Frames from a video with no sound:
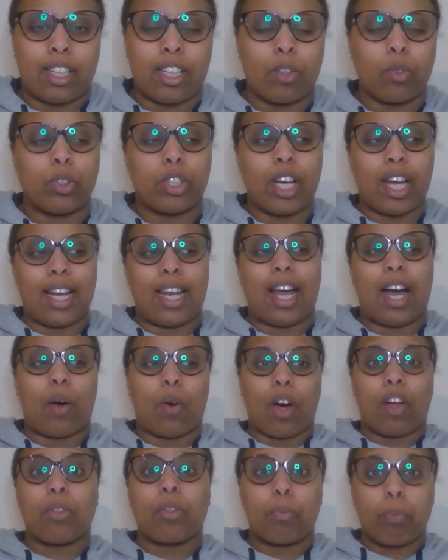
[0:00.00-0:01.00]
He would allow
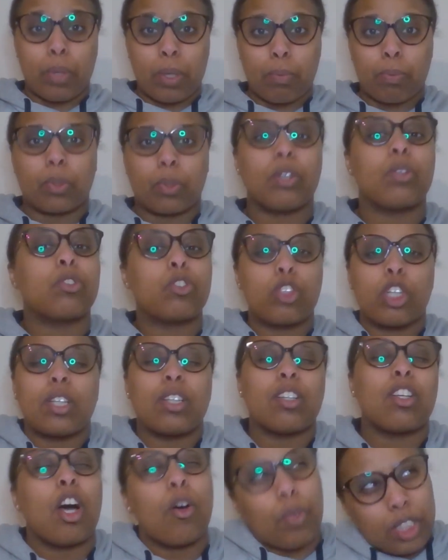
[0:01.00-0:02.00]
other people, who not
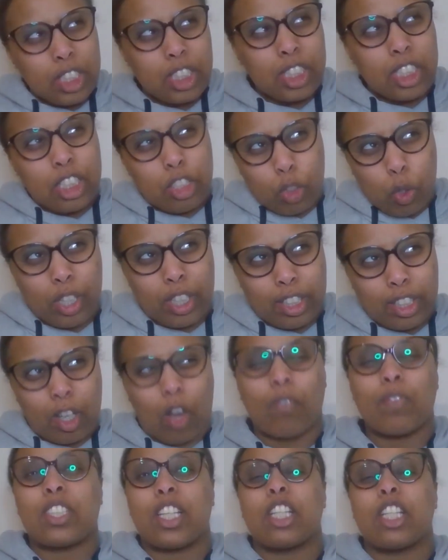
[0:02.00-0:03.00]
really say join in the
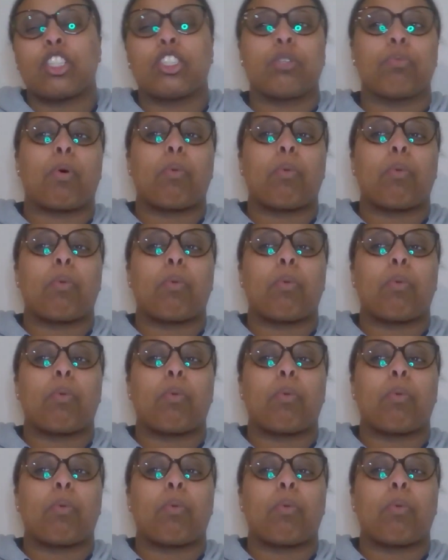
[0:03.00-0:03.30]
conversation,